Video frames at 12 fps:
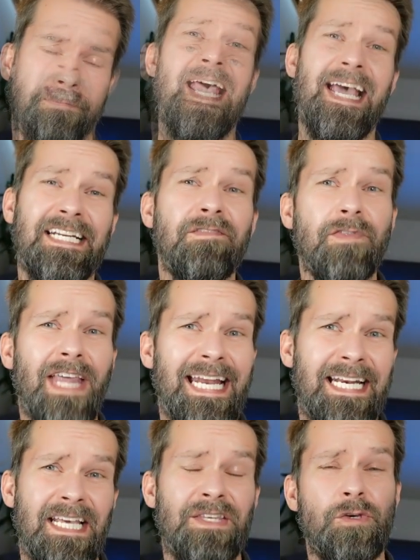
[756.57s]
And even
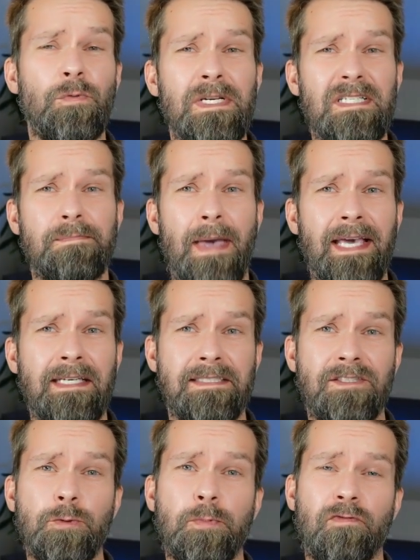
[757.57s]
then, you must make it
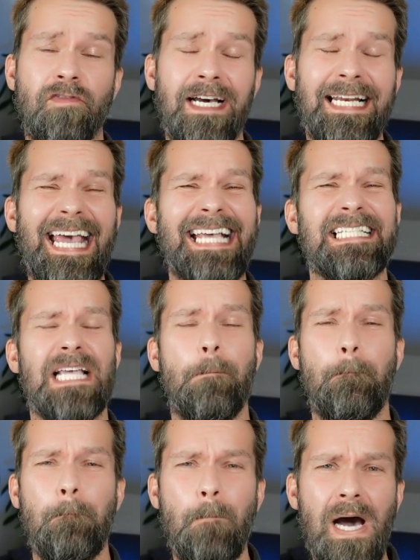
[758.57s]
to provide as
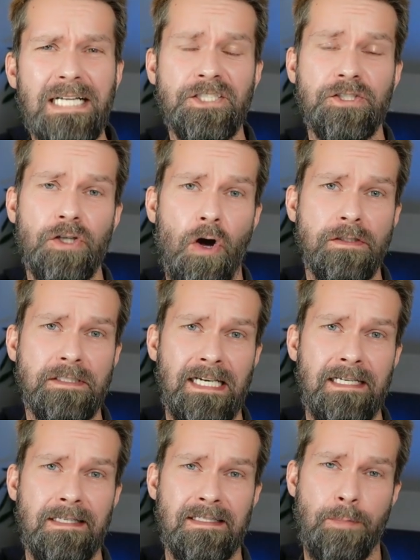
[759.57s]
much
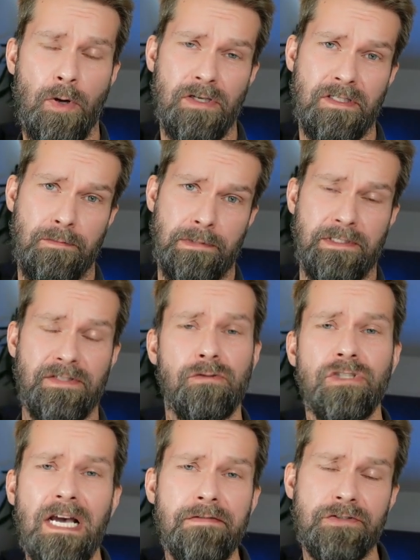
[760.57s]
context as possible. So
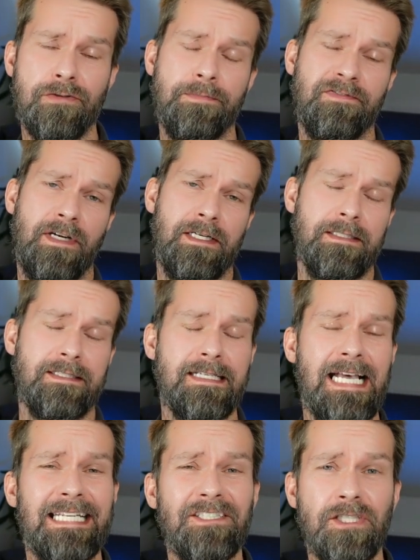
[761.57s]
JavaScript files,
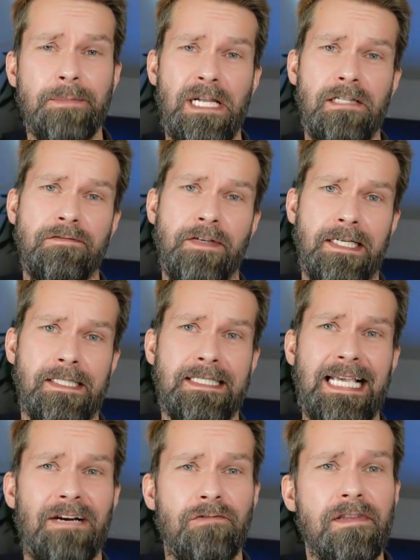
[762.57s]
HTML files,
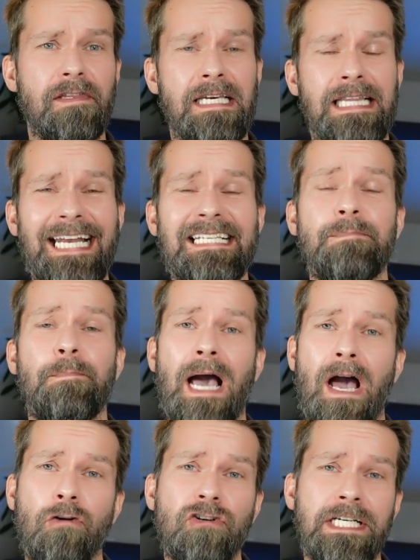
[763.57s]
everything that is
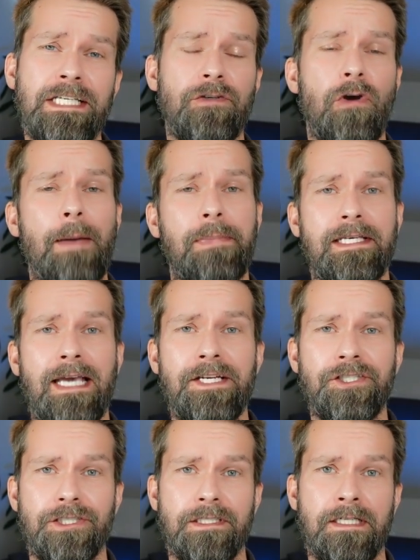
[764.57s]
powering your
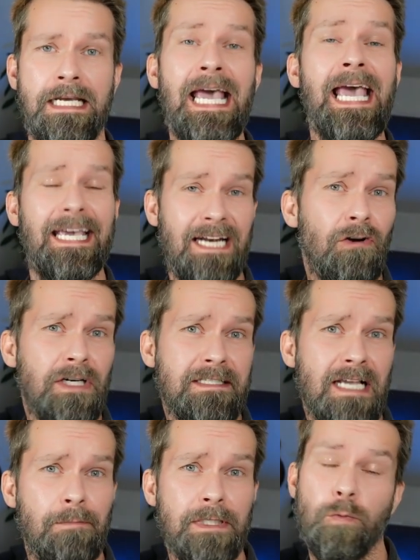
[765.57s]
application. In our
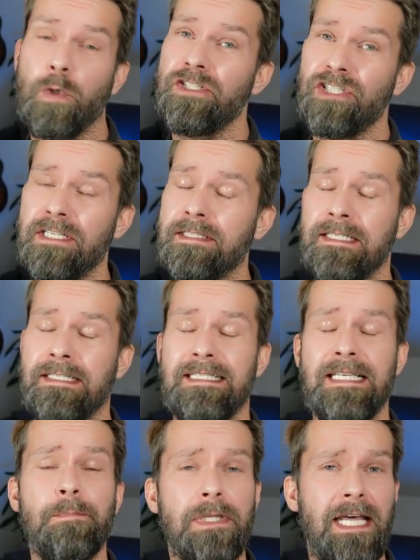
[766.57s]
example, it was just a
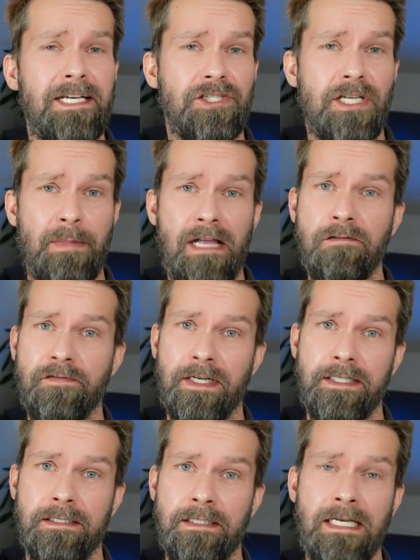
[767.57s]
simple HTML
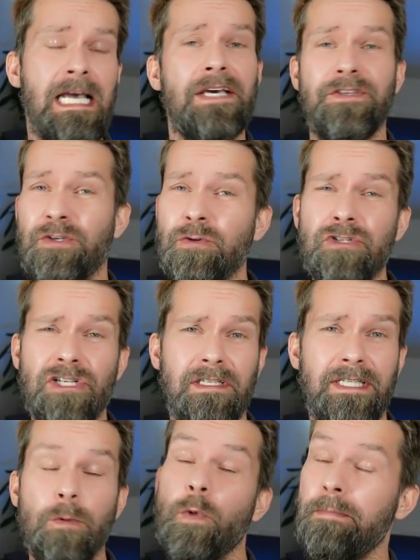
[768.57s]
file.
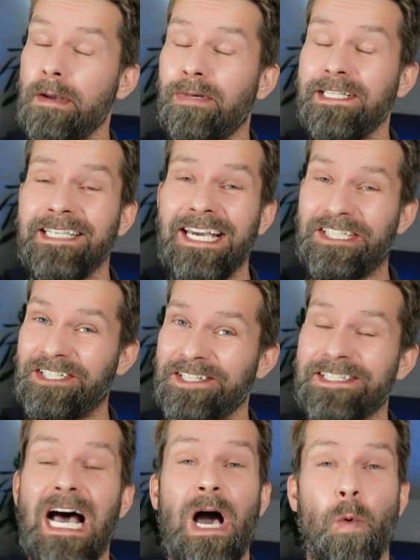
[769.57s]
Usually, web applications
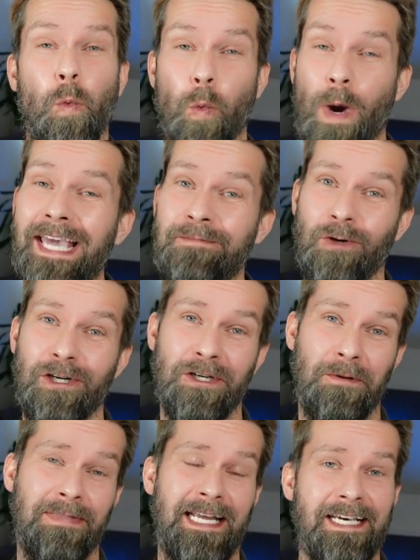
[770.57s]
are way more
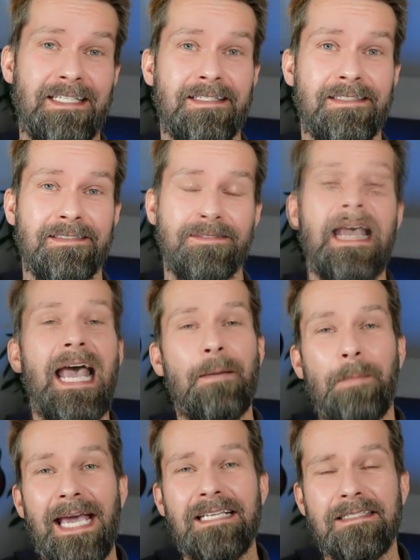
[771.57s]
complex. And
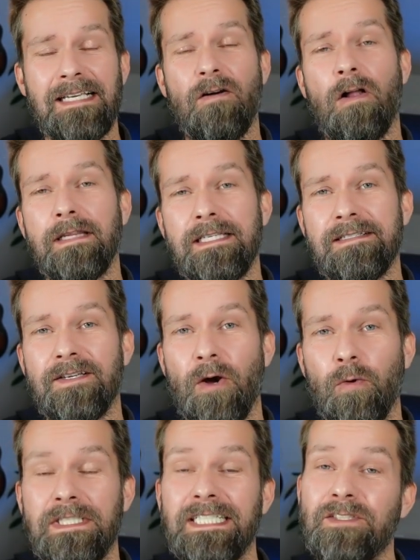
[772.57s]
pasting all this
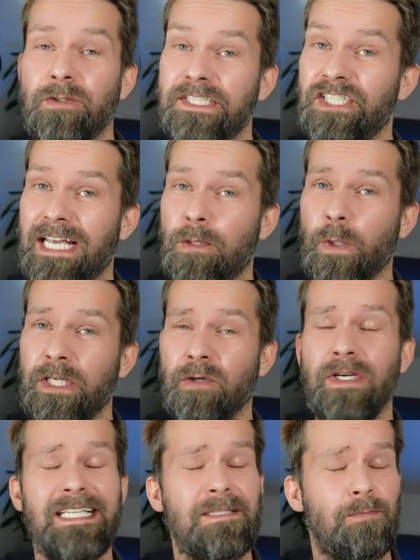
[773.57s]
code into a chat window
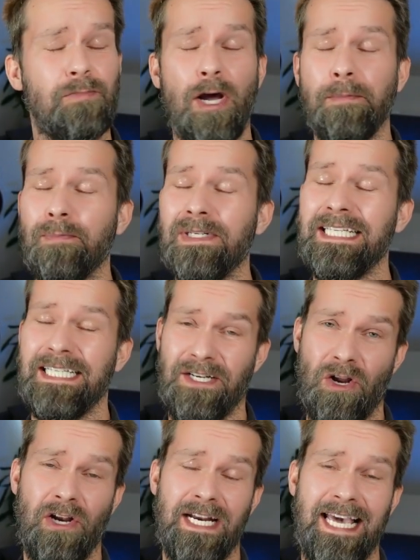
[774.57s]
is probably
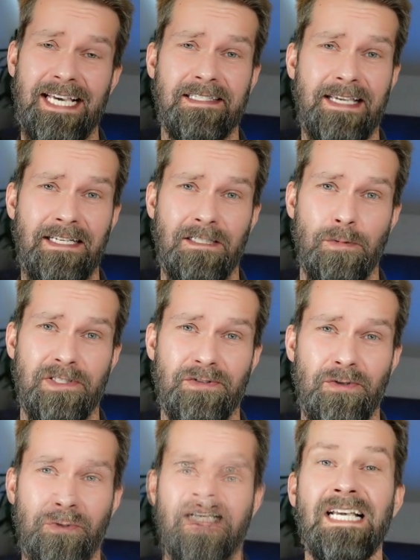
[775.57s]
not a scalable
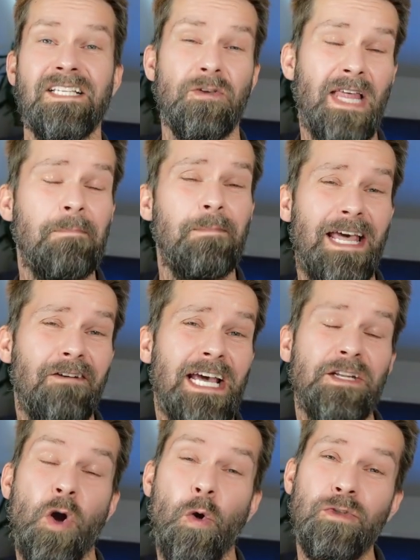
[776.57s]
solution. So that
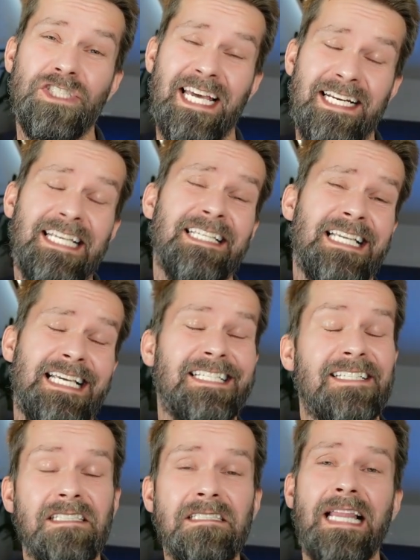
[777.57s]
Playwright Code Gen is
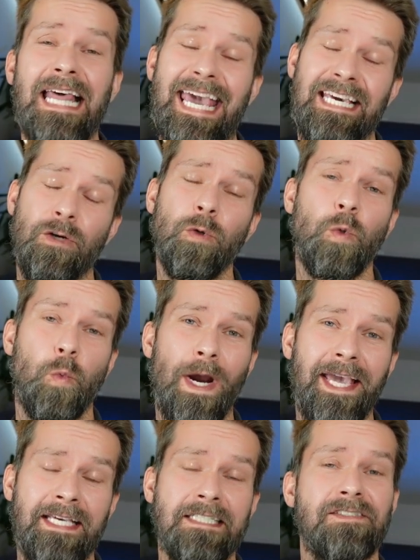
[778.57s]
still a good
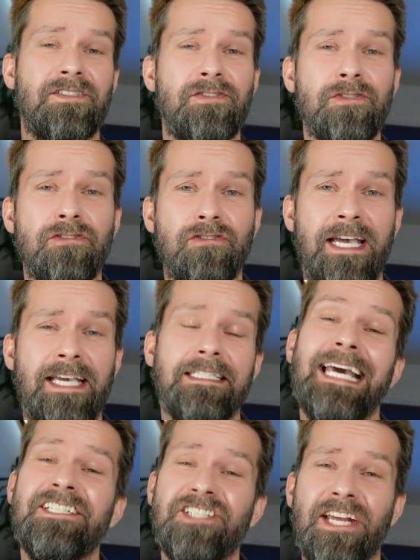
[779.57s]
way to create
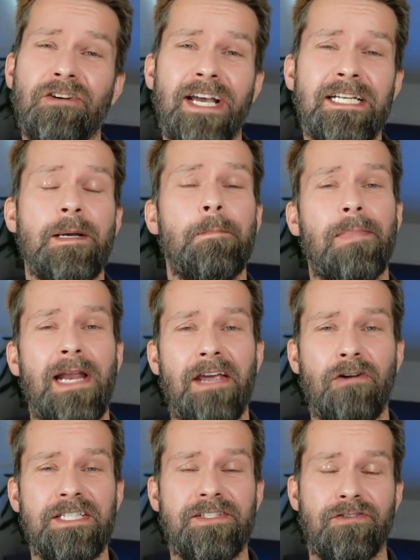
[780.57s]
and generate
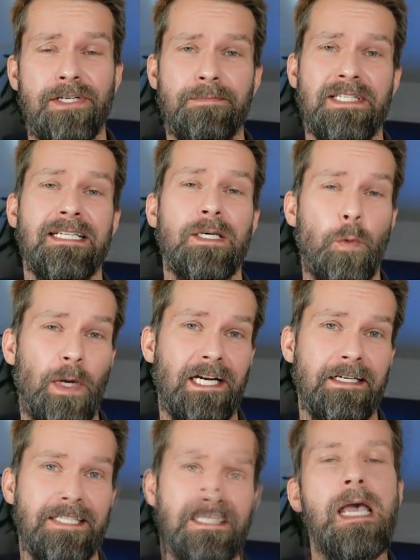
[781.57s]
Playwright scripts
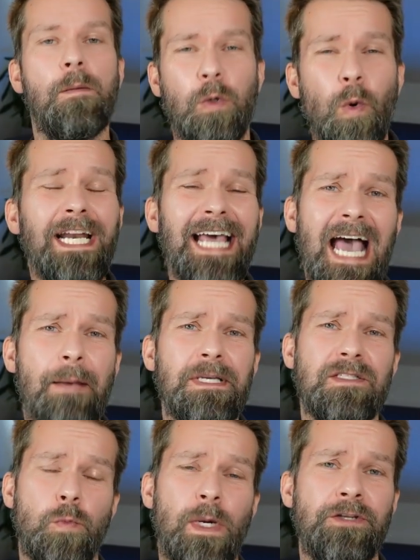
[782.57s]
quickly. But what
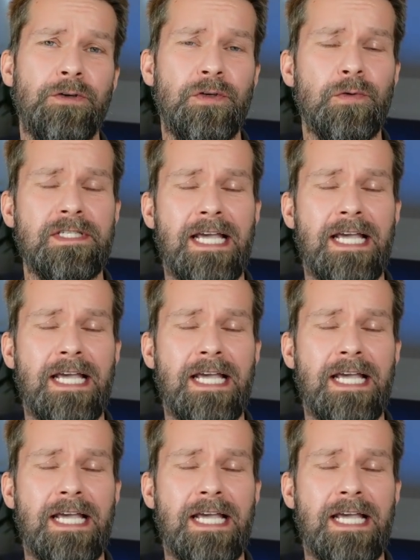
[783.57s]
happens when you use